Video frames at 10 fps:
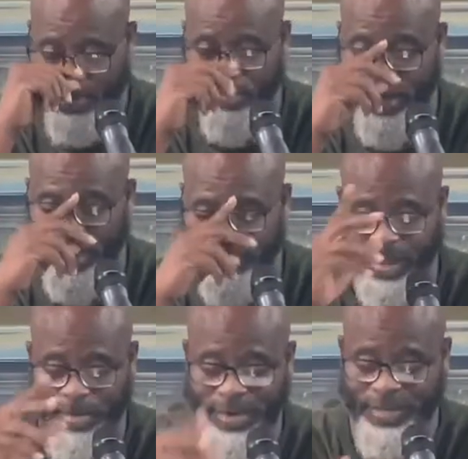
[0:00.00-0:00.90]
but
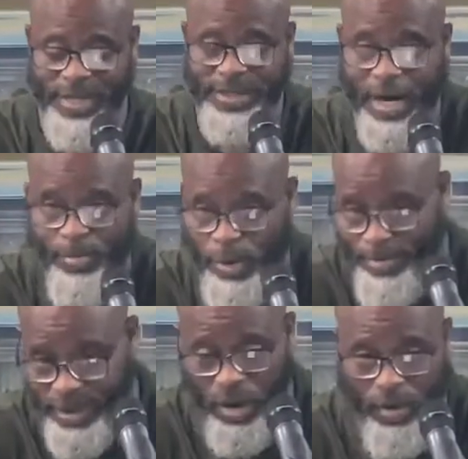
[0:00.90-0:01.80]
some of the things that I'm going to
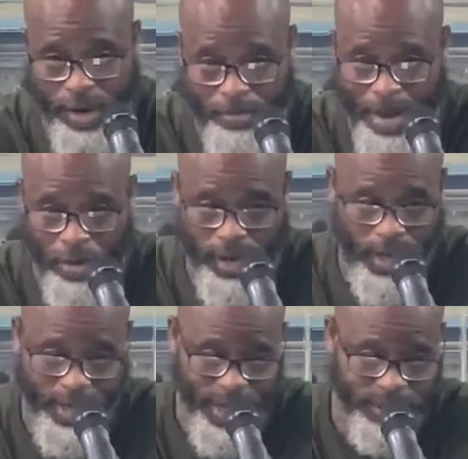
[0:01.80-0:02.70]
be talking about
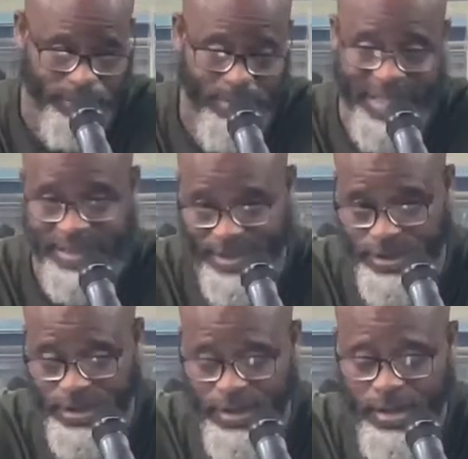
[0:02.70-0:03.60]
in this
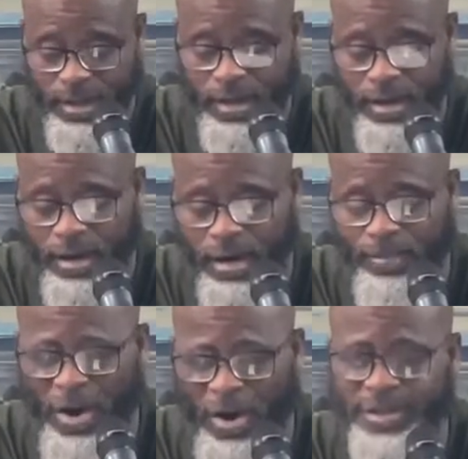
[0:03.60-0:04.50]
message
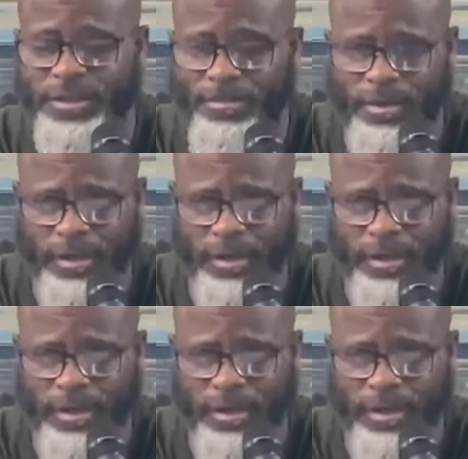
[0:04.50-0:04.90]
are some